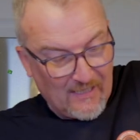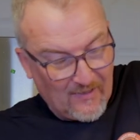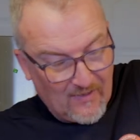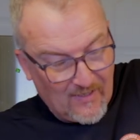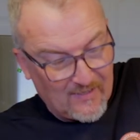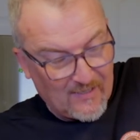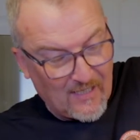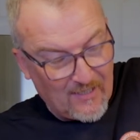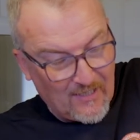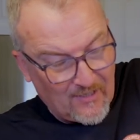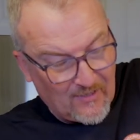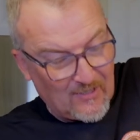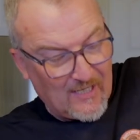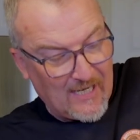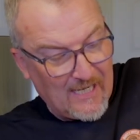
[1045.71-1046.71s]
This, on the
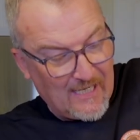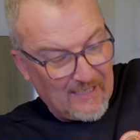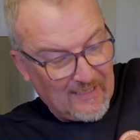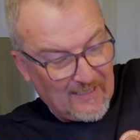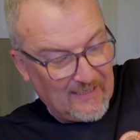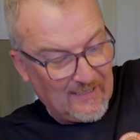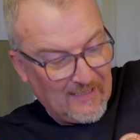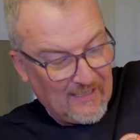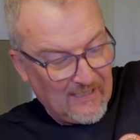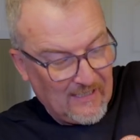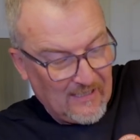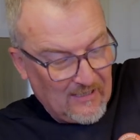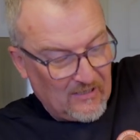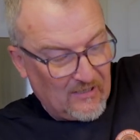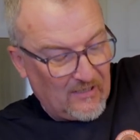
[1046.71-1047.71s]
other hand,
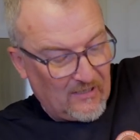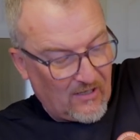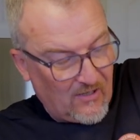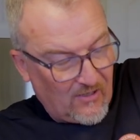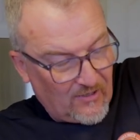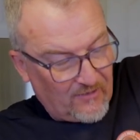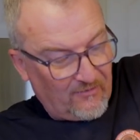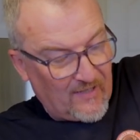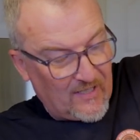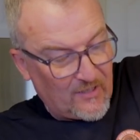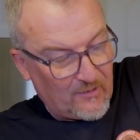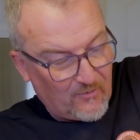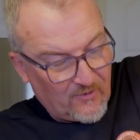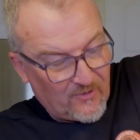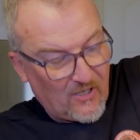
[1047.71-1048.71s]
all the
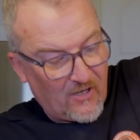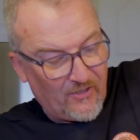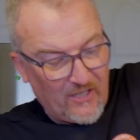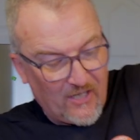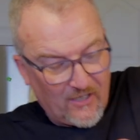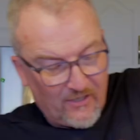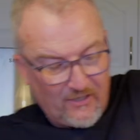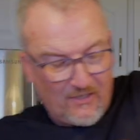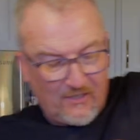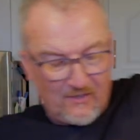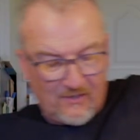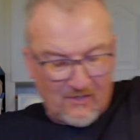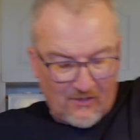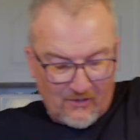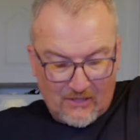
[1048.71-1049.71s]
vegetables, all the
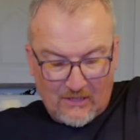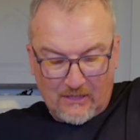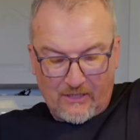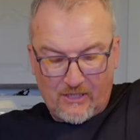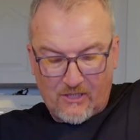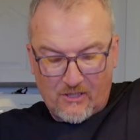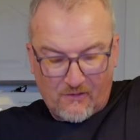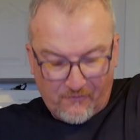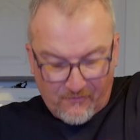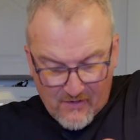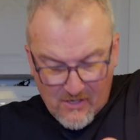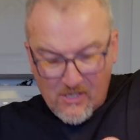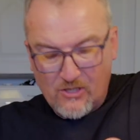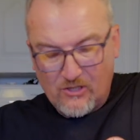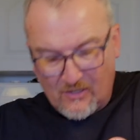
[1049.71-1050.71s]
onions, all the delicious
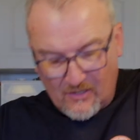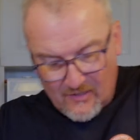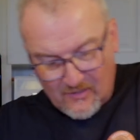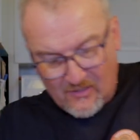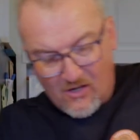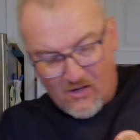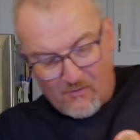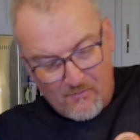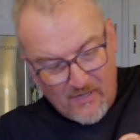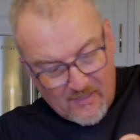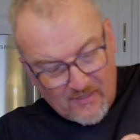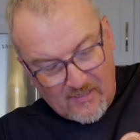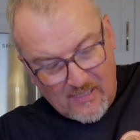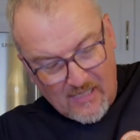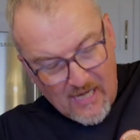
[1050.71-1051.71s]
fish, it's all
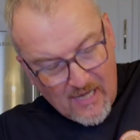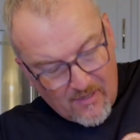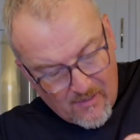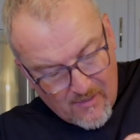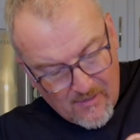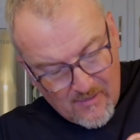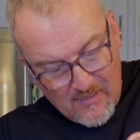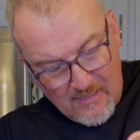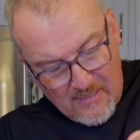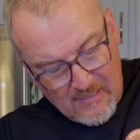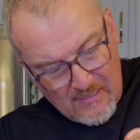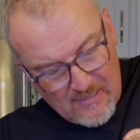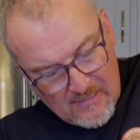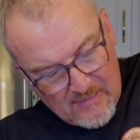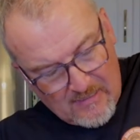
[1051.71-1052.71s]
mixed together,
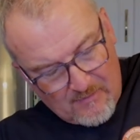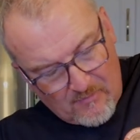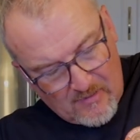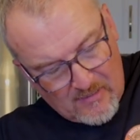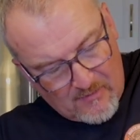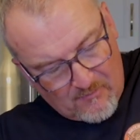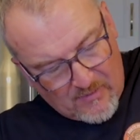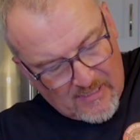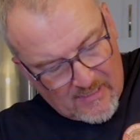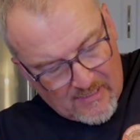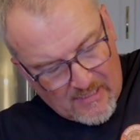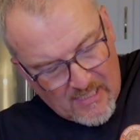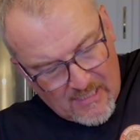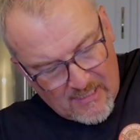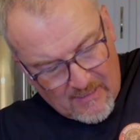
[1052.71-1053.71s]
but it's
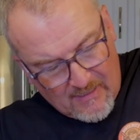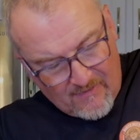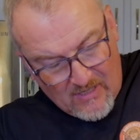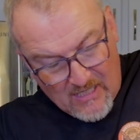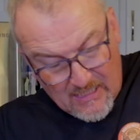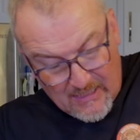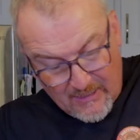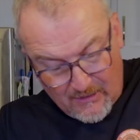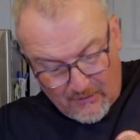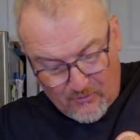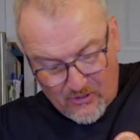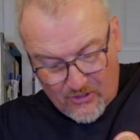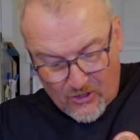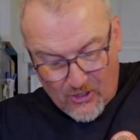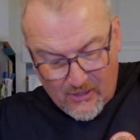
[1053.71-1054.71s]
kind of a little
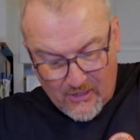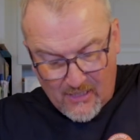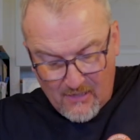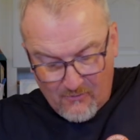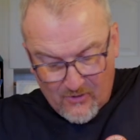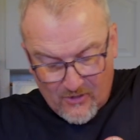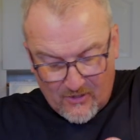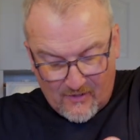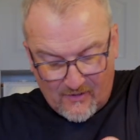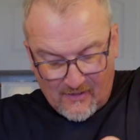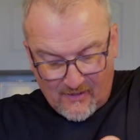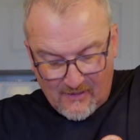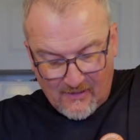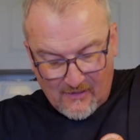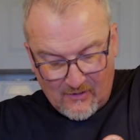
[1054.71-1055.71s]
bit chunky, which
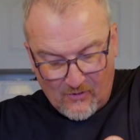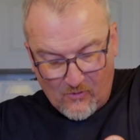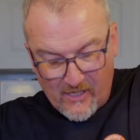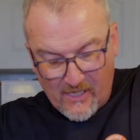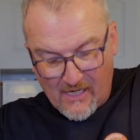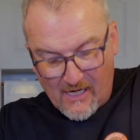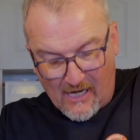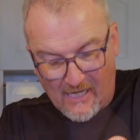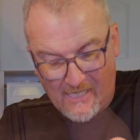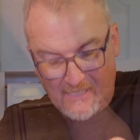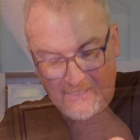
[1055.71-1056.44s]
is the way I